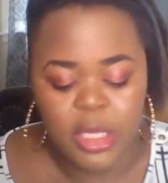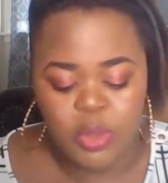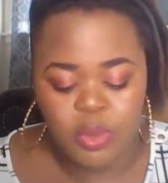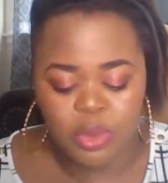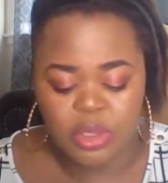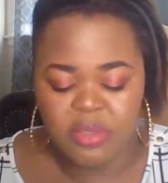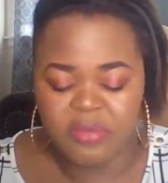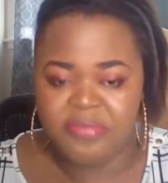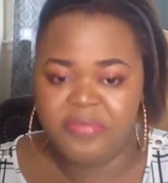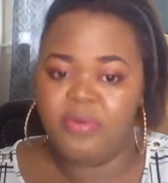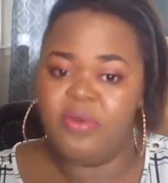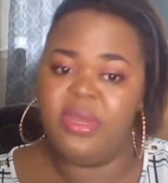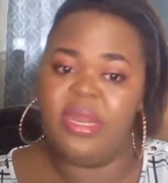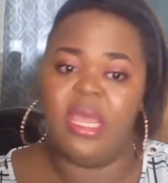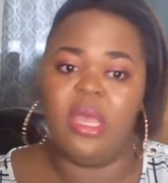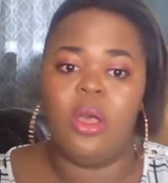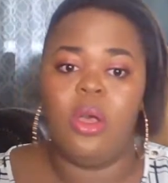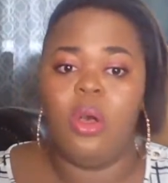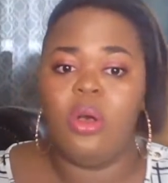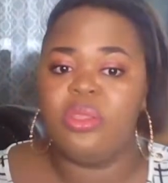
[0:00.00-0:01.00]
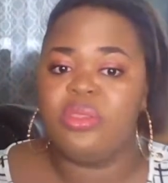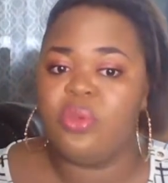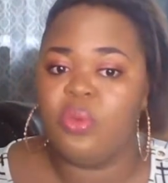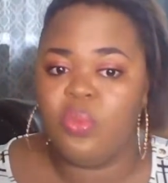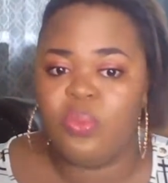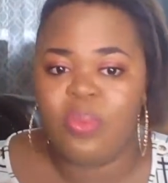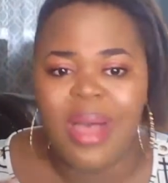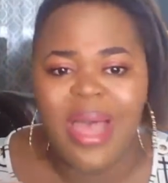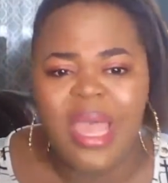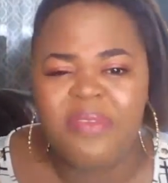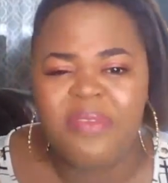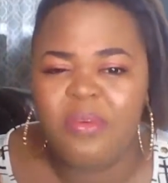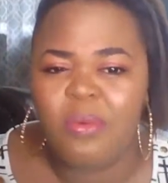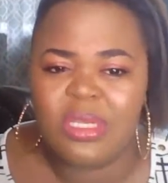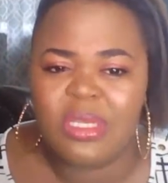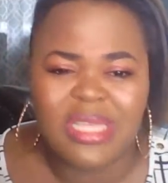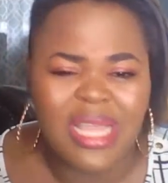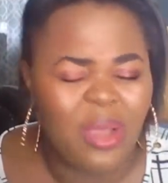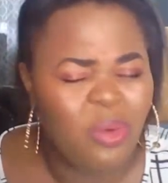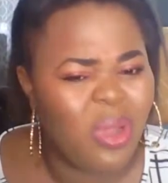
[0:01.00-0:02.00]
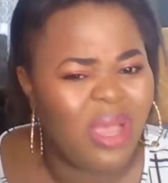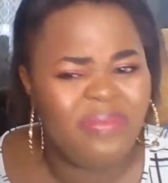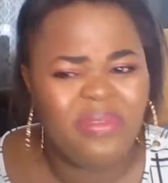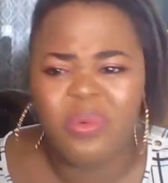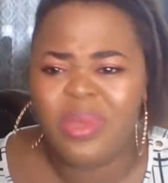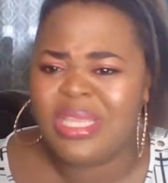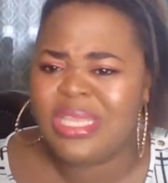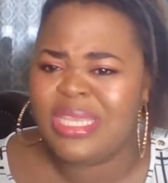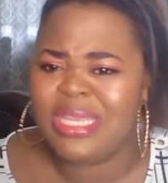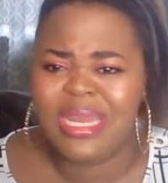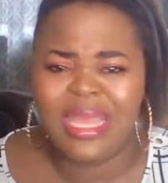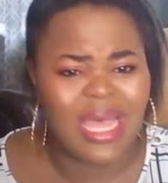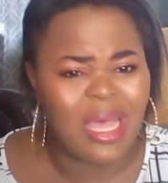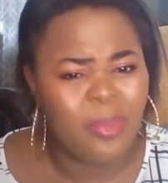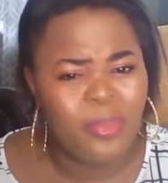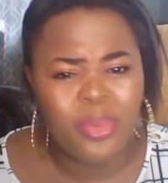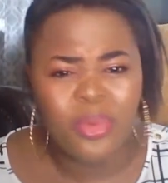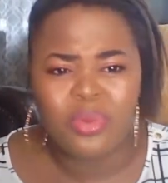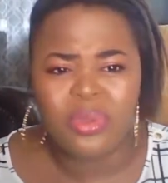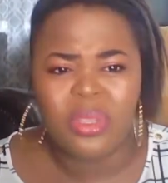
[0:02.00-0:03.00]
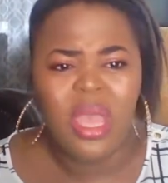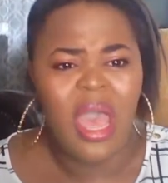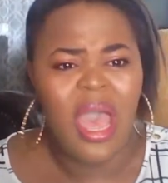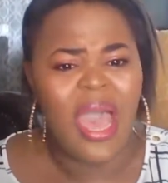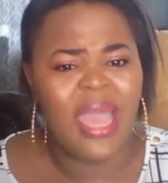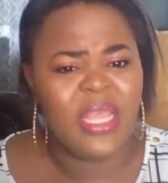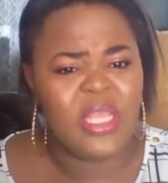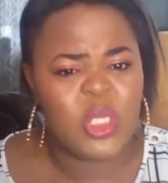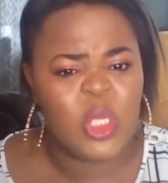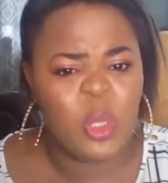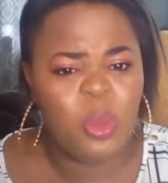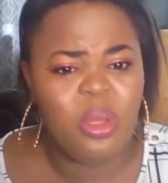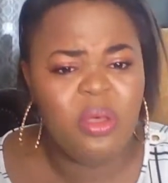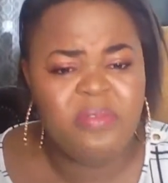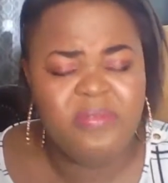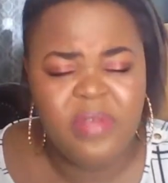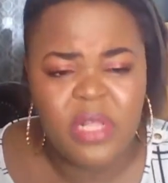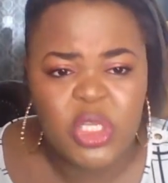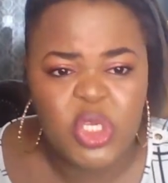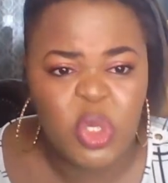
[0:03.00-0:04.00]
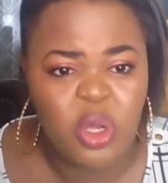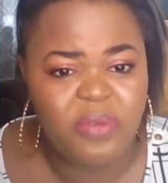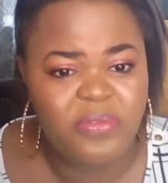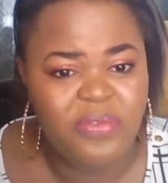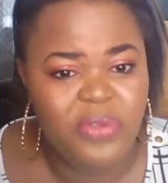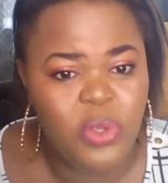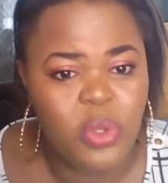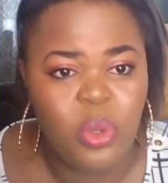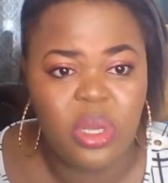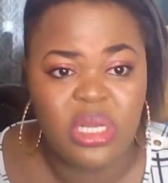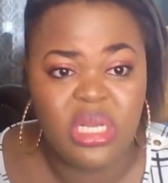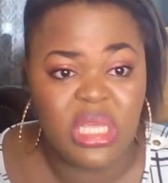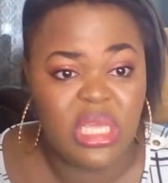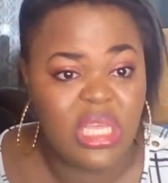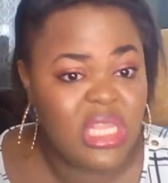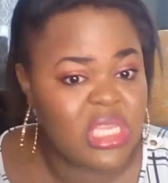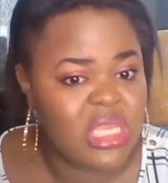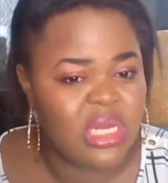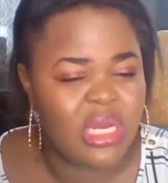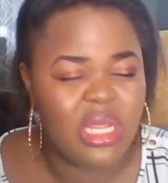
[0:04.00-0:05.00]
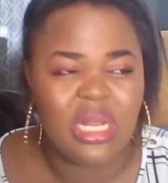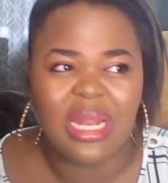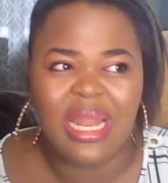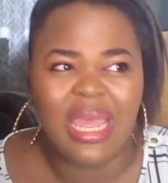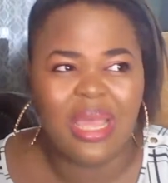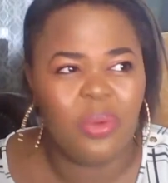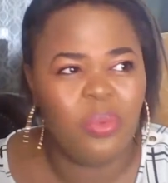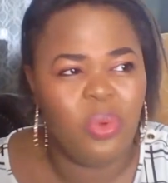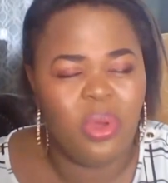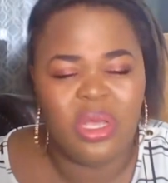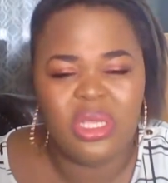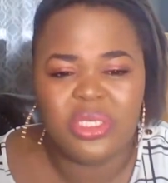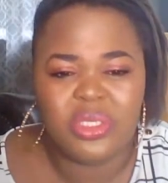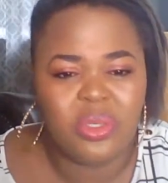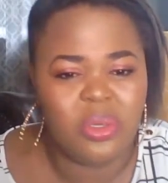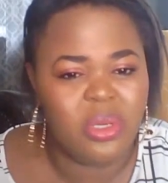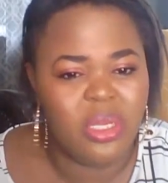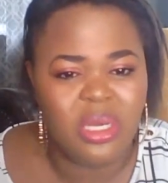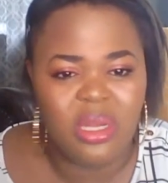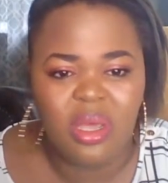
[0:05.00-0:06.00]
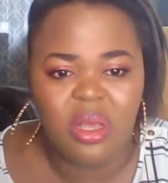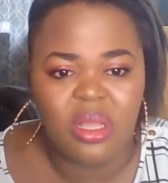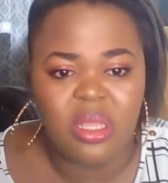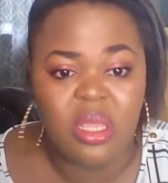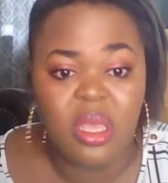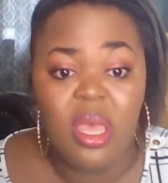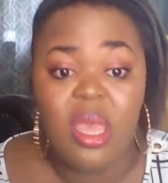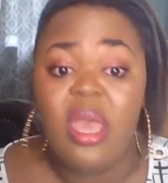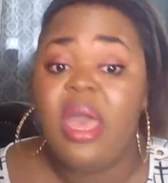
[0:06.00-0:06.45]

He took the phone and called the wife. He was like, "Well, if you wait till they happen, I saw a video of you on the internet. Like, what is going on?"